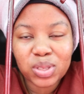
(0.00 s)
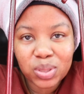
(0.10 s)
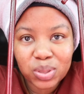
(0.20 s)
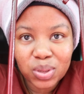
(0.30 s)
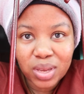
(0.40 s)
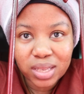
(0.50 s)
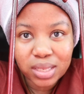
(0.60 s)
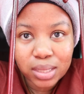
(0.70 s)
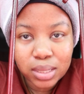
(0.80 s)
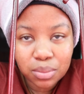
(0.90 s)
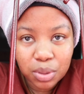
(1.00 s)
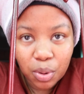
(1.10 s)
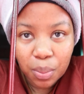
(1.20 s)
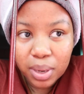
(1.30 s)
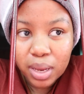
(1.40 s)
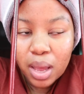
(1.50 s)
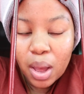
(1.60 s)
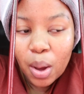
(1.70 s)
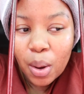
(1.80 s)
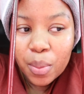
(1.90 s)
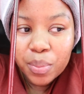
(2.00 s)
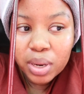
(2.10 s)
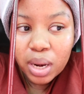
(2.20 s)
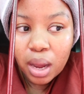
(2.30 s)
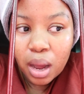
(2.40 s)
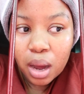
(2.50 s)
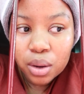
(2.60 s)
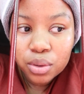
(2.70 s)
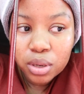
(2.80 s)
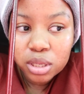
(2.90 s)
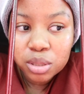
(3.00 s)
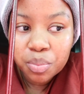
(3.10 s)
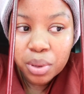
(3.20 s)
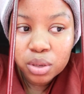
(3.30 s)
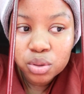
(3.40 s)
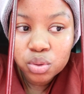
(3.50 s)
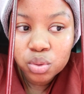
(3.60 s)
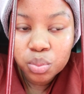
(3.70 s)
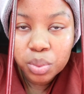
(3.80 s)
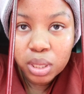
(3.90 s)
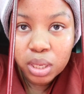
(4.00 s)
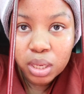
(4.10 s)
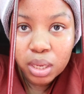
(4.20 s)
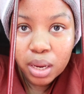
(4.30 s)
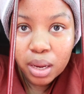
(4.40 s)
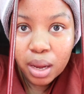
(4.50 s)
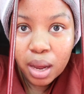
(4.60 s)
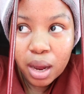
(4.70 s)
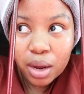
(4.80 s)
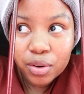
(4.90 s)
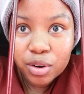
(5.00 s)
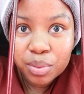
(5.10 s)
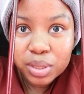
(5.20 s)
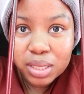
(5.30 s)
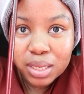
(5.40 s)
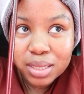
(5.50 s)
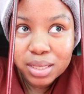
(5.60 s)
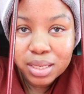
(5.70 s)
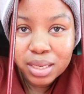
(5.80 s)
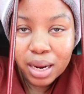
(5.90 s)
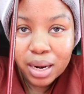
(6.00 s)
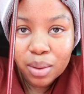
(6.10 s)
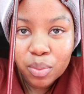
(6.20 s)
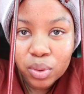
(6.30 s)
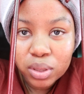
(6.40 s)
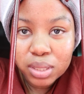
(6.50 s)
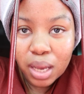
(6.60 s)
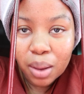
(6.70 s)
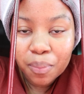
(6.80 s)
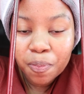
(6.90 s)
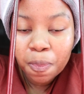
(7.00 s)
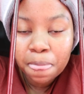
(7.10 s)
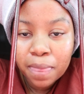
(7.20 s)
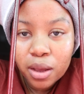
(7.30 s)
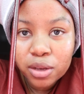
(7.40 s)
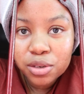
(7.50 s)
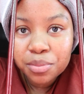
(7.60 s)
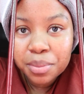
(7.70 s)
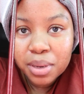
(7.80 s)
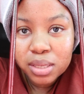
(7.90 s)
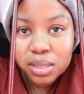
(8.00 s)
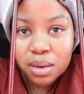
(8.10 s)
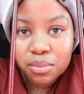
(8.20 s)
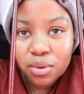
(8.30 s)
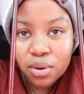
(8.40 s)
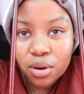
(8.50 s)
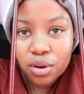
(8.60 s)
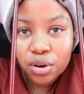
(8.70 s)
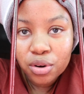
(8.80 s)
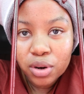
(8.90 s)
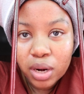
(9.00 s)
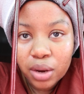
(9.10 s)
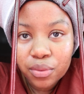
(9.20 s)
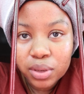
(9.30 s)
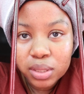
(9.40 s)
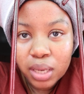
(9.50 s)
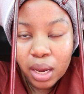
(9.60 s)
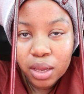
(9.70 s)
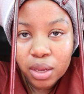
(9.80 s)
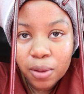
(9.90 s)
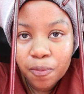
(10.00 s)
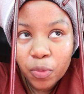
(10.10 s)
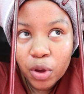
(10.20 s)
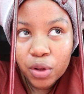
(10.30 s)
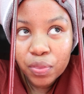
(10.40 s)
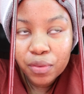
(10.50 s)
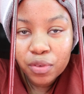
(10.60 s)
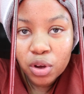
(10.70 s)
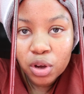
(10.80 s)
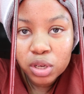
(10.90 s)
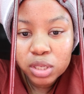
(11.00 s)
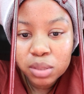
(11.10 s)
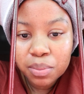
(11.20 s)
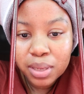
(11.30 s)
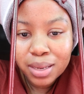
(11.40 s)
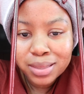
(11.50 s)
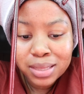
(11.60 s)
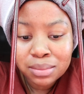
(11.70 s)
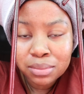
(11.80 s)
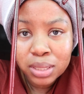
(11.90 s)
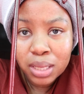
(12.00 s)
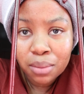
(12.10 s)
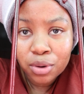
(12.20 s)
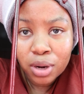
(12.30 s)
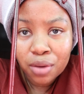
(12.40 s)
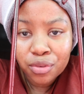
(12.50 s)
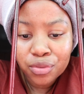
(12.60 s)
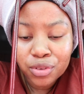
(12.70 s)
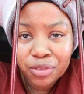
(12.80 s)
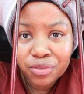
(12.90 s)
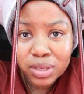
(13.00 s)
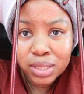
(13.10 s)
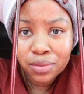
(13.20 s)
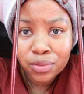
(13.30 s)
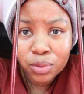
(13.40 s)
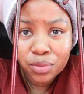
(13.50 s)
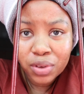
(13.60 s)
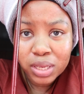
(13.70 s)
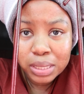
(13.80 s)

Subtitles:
so you guys can see me properly. But, like, how do you expect to be 100% done up all the time? Because I remember I said I'm no longer going to look, like, real tacky on the vlogs, but that didn't mean that I'm gonna have a full face